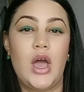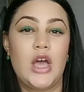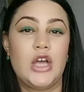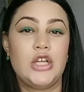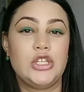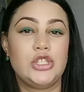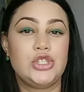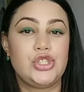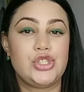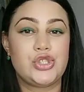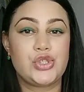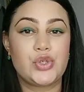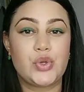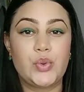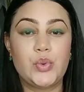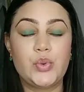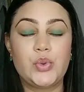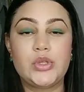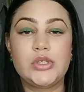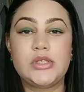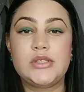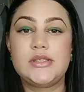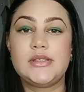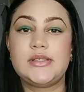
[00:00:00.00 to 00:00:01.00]

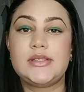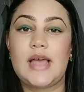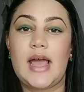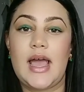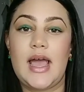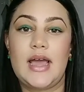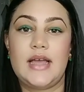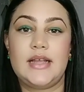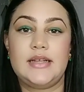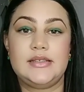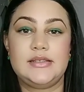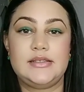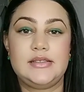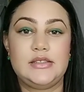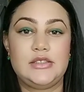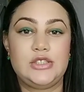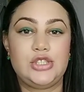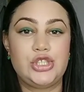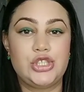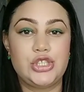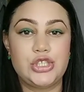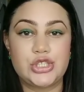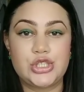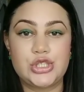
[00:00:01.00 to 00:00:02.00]
schools and
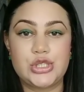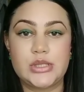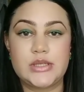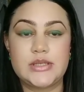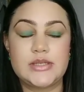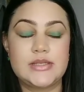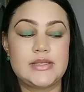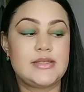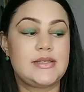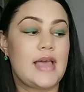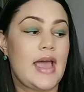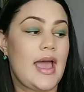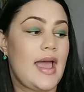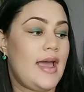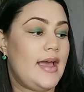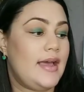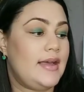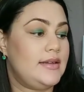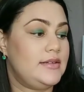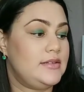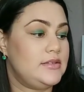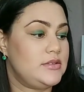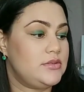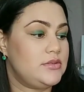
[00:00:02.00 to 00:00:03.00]
churches and